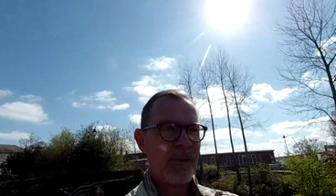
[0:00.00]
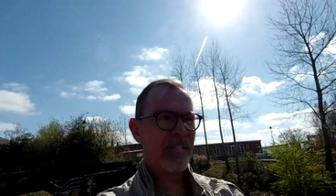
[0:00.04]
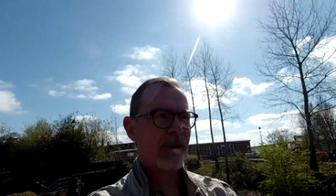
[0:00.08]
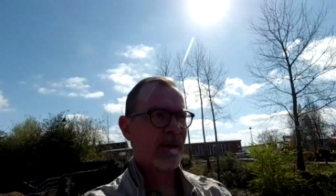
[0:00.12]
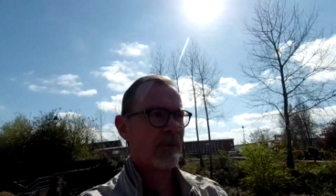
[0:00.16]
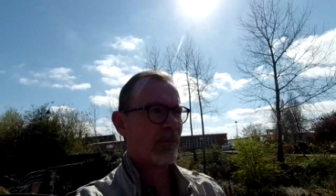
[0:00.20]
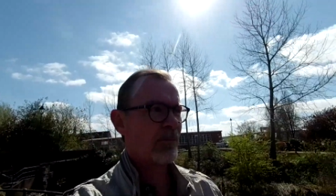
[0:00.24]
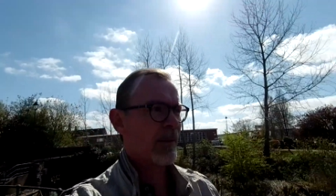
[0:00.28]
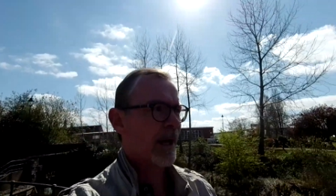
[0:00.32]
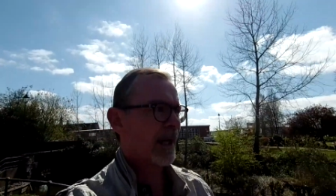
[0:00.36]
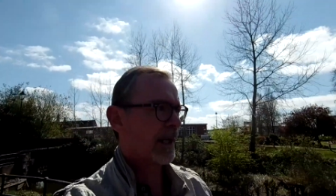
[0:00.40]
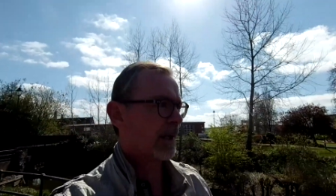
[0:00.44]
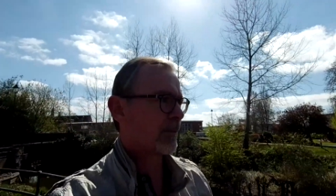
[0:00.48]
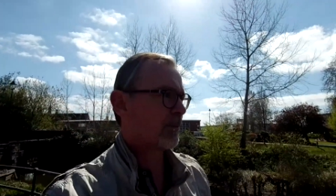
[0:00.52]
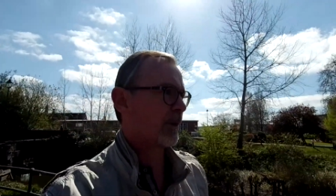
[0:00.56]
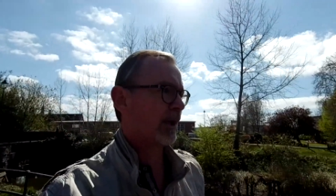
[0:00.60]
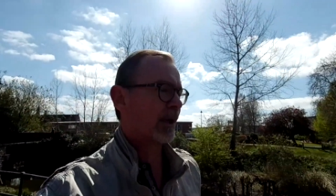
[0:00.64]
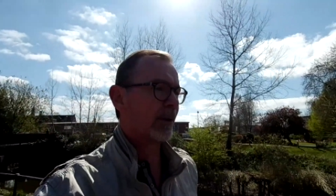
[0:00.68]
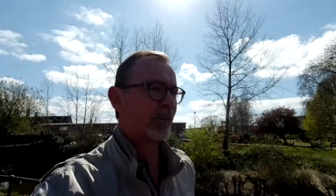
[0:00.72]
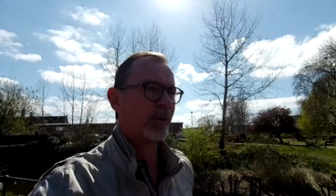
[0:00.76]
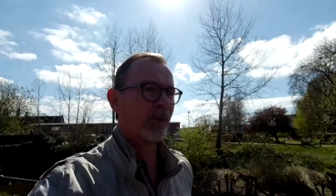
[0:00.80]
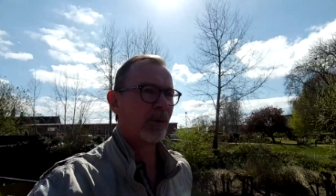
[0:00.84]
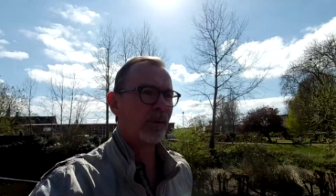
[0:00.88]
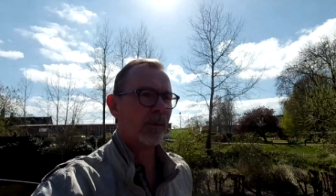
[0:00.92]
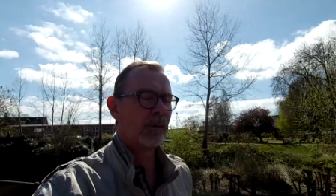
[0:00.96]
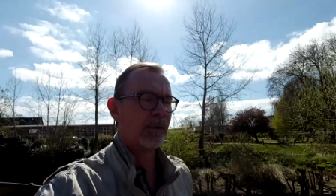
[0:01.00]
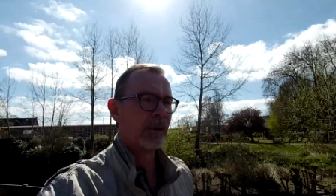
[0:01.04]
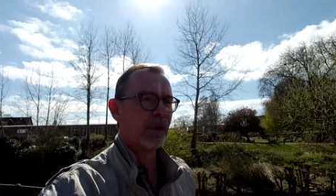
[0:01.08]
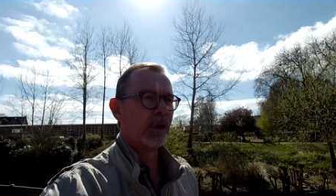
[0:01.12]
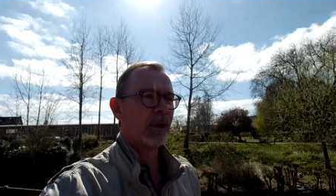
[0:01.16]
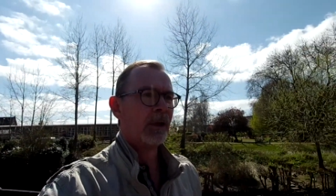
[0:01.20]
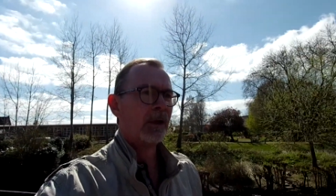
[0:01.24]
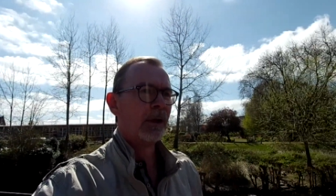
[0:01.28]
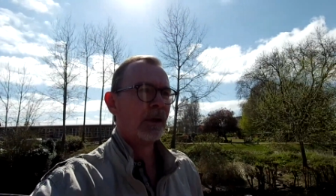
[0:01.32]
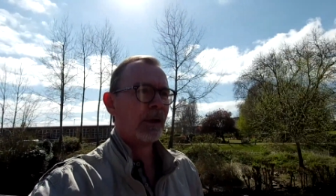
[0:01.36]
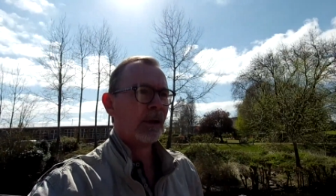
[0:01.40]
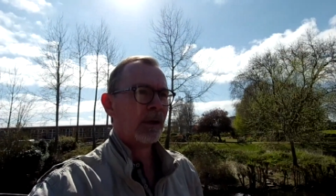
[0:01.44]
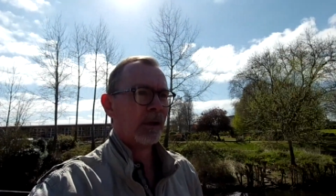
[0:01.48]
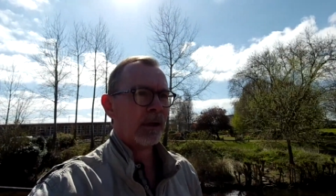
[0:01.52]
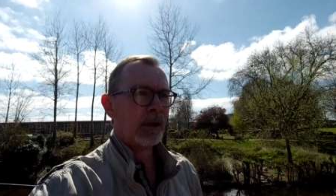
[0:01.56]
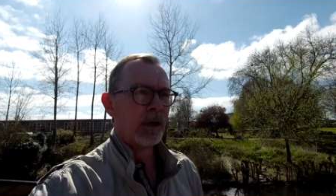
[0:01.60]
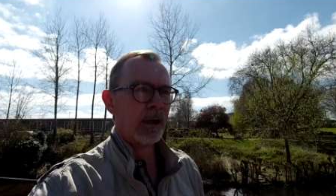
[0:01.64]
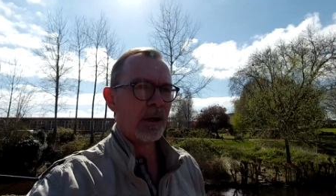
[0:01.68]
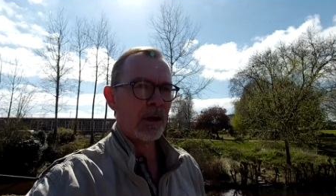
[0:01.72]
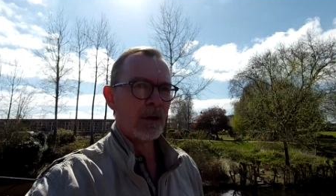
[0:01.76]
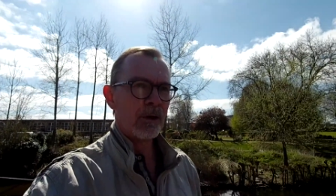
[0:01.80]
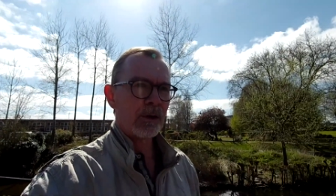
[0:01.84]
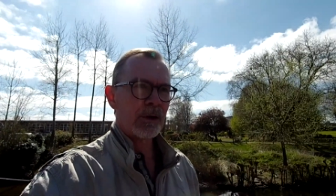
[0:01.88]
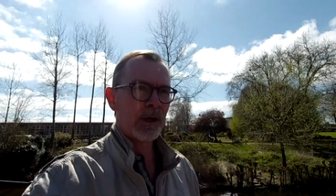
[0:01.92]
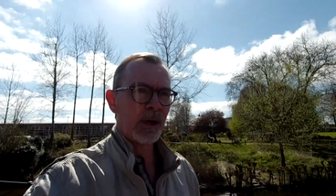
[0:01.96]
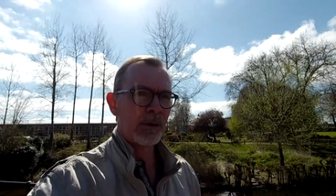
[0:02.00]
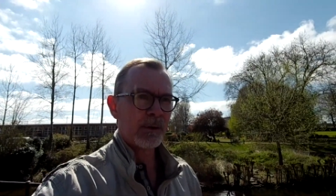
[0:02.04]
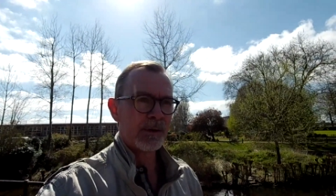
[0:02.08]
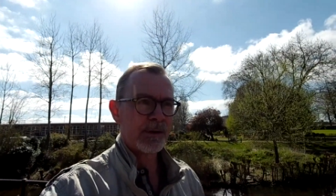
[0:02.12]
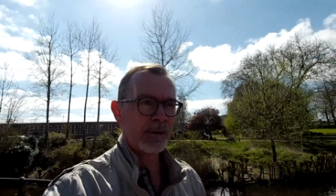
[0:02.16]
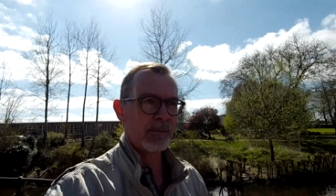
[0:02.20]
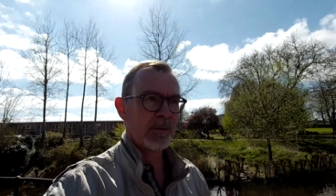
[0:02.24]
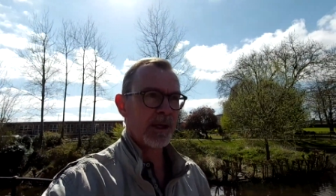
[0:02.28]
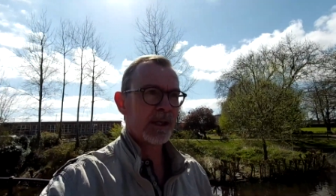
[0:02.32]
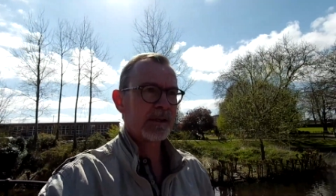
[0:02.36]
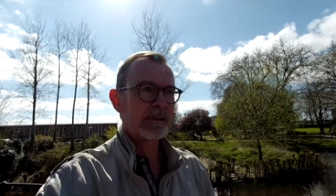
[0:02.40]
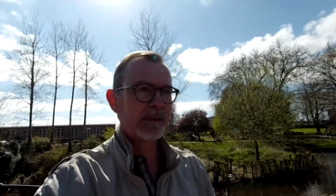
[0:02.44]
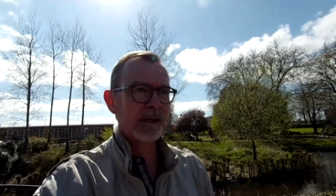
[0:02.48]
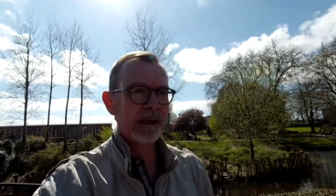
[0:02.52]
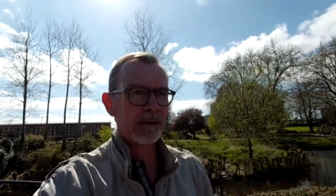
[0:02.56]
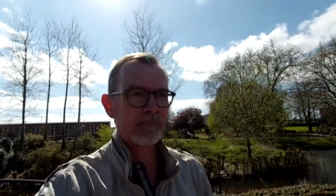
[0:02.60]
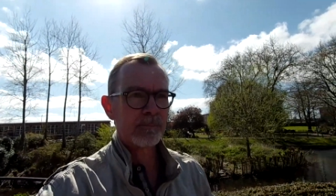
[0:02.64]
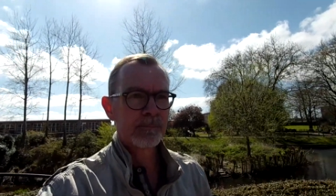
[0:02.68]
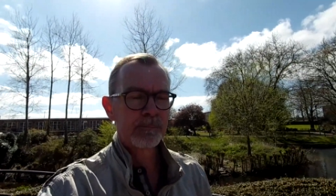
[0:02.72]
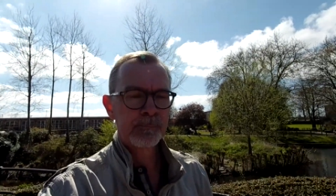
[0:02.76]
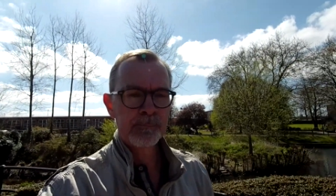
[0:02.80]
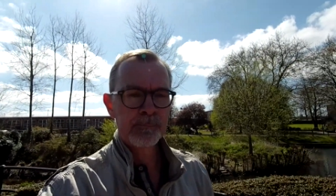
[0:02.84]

don't think many people are going to miss it.